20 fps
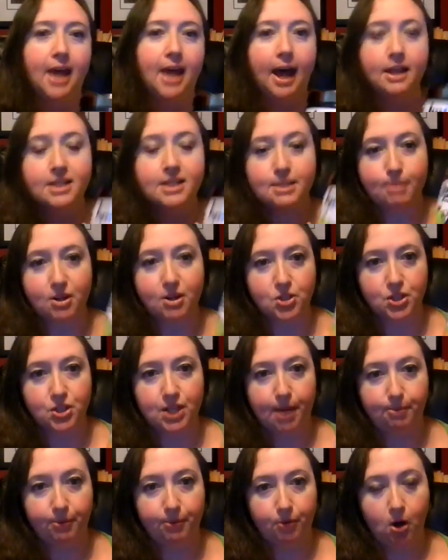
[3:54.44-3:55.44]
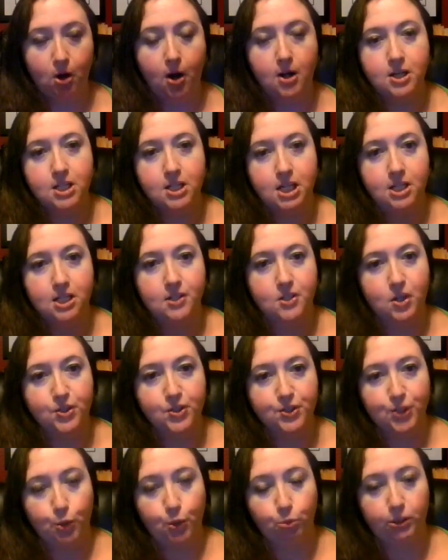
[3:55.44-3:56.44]
That special type of carnitine is
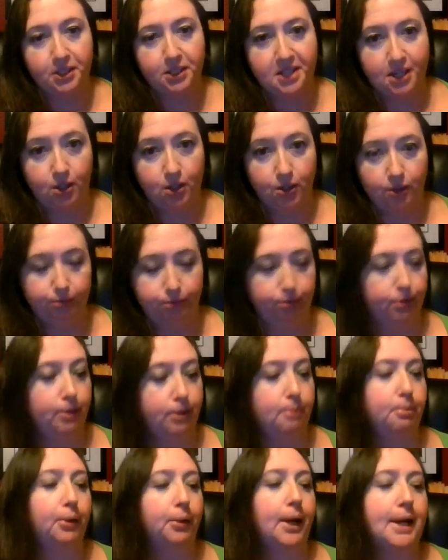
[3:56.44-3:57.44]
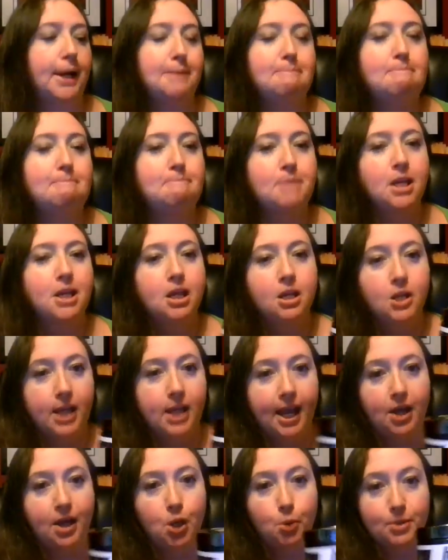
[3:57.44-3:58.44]
also really good for the brain.
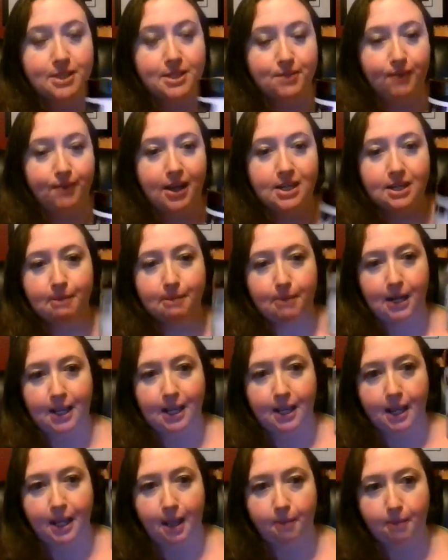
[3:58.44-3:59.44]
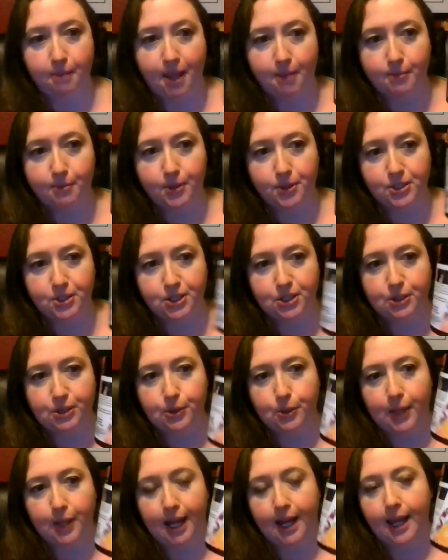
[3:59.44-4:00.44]
Can't always find it, but I am able
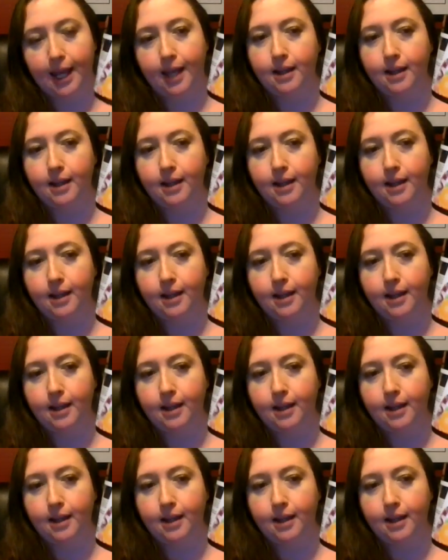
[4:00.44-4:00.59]
to get